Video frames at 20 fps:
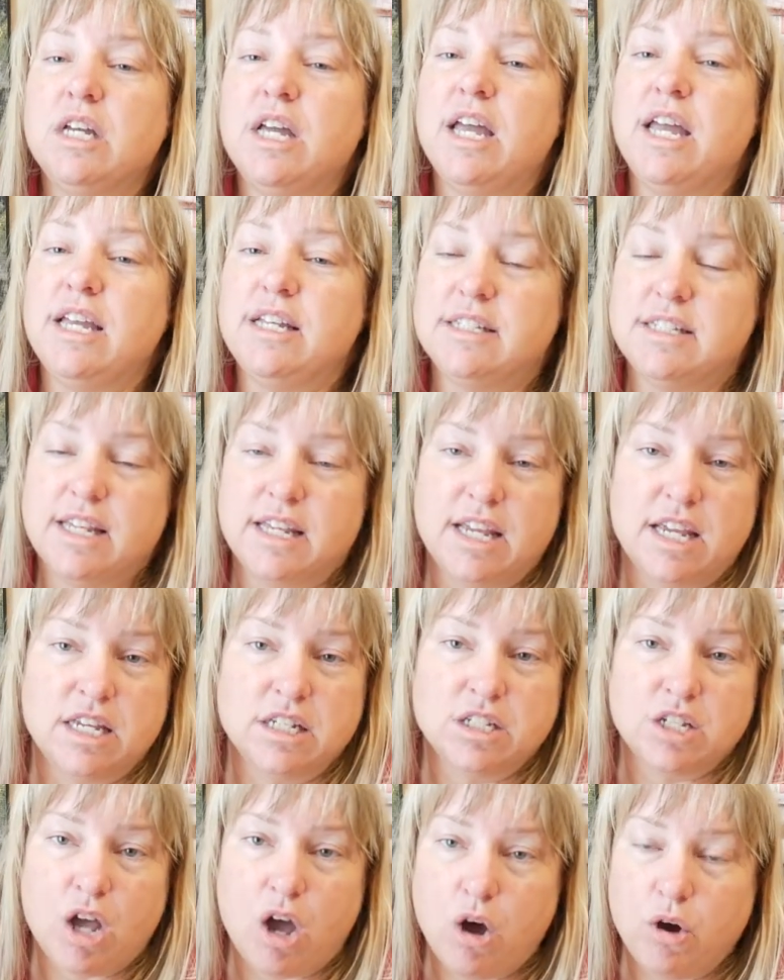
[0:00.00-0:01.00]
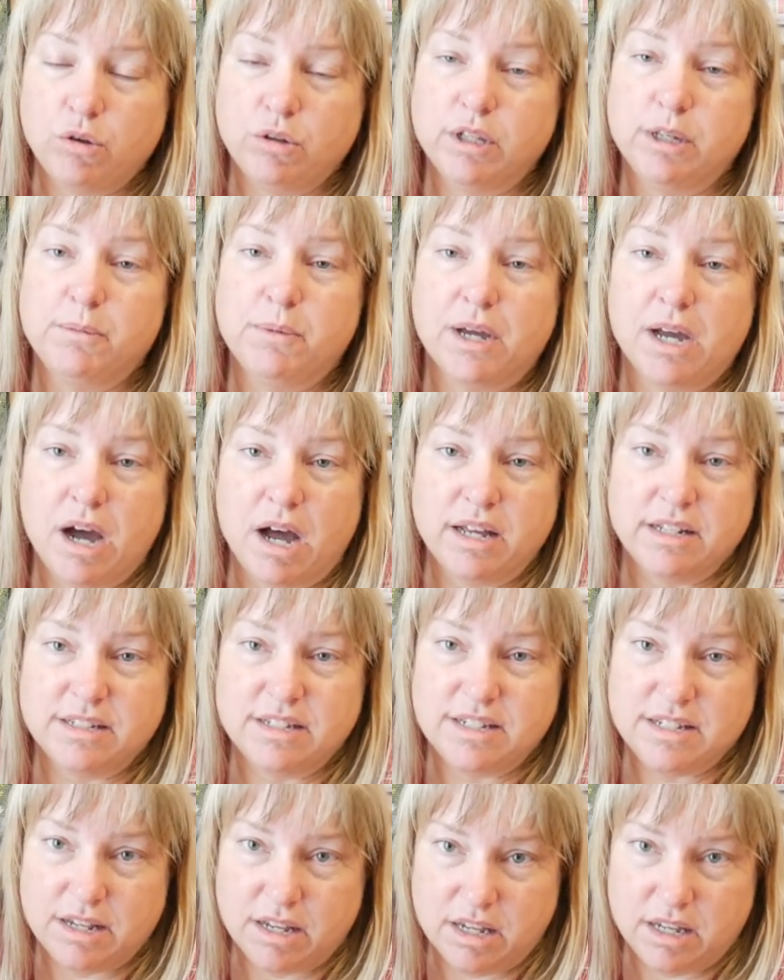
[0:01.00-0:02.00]
He sent his only begotten
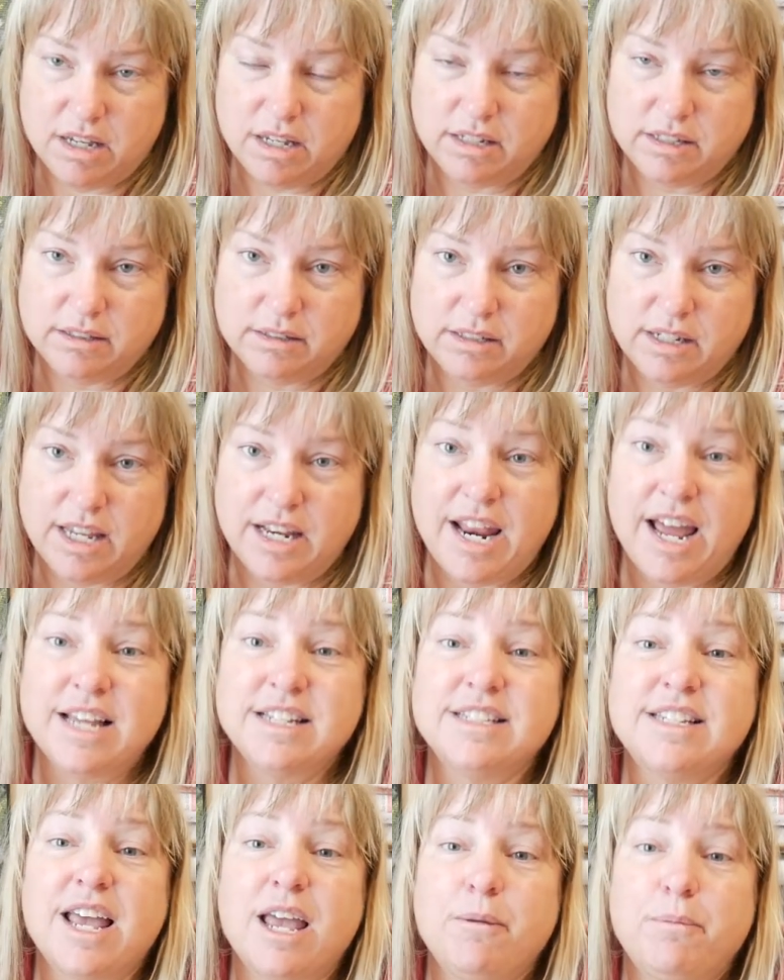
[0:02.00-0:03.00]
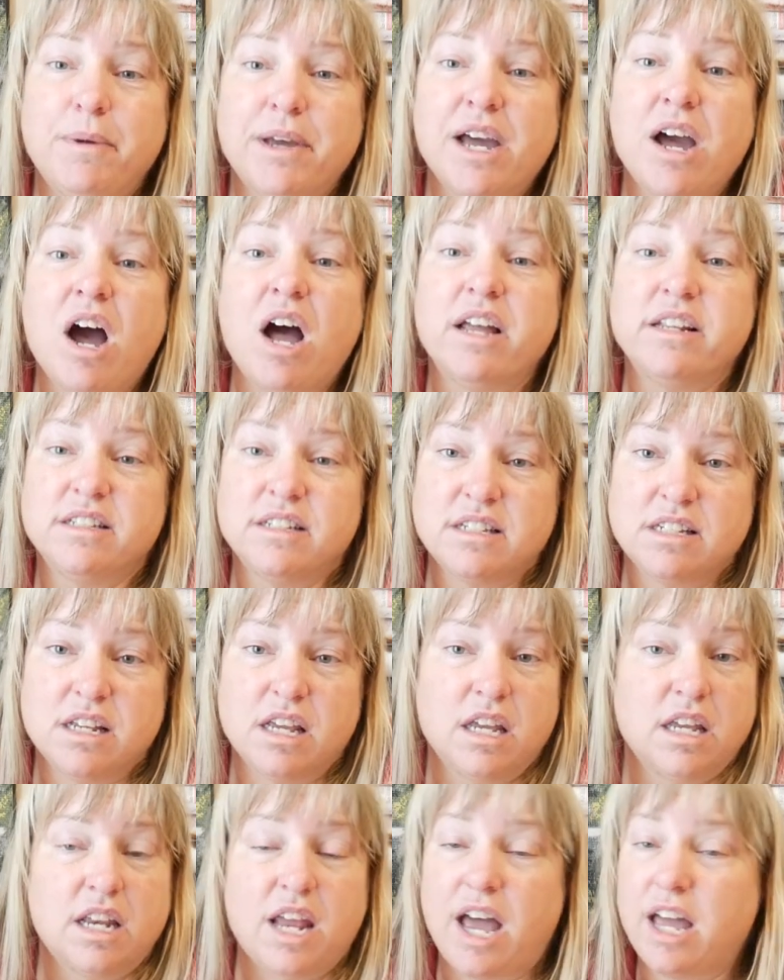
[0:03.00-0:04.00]
son. And I say begotten
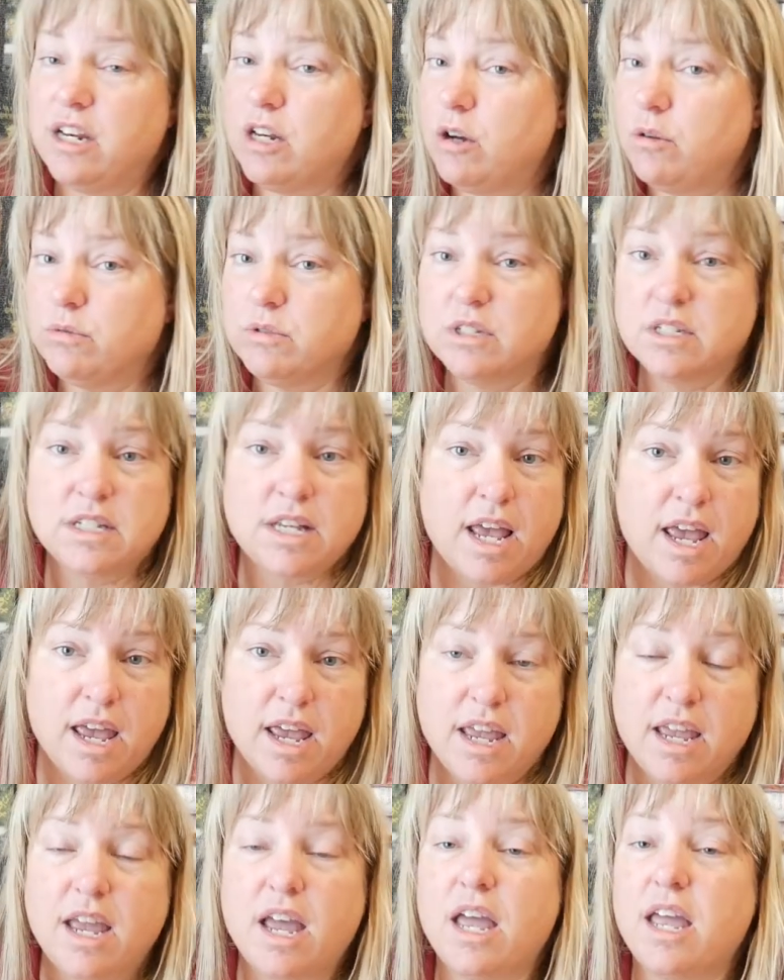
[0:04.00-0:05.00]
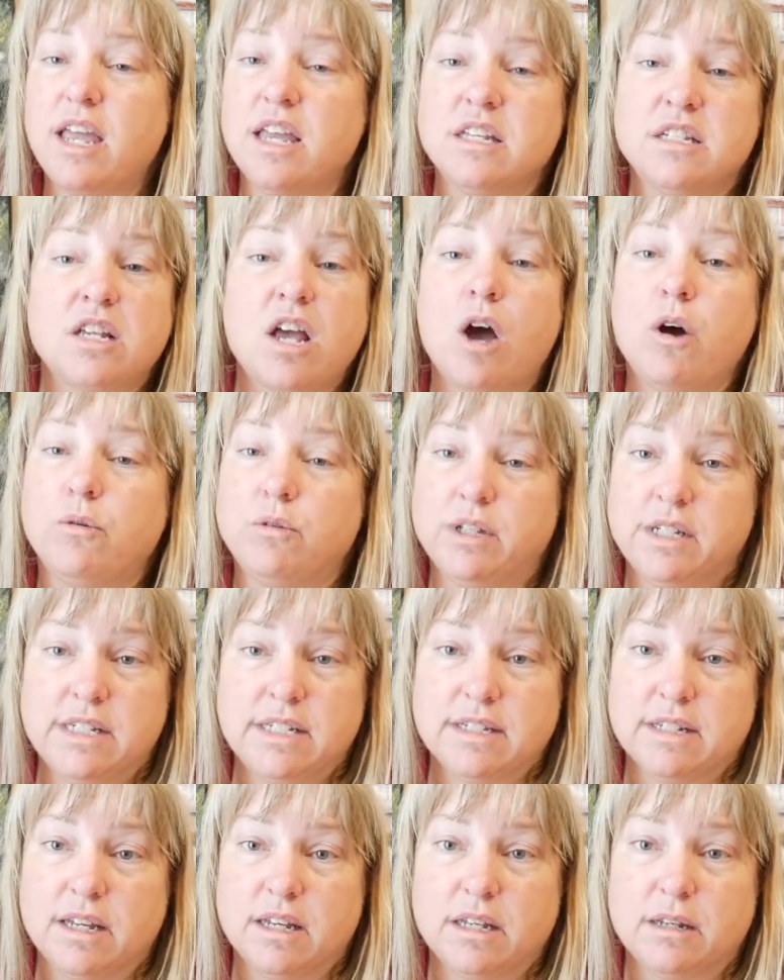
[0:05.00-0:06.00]
son. I don't say his only
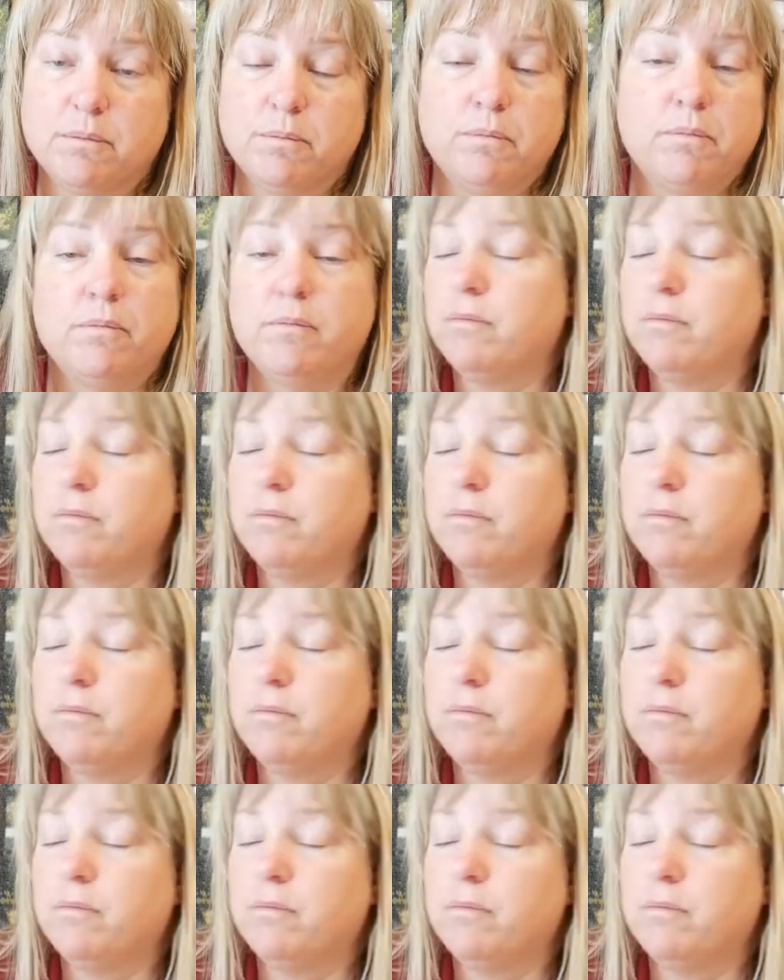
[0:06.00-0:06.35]
son.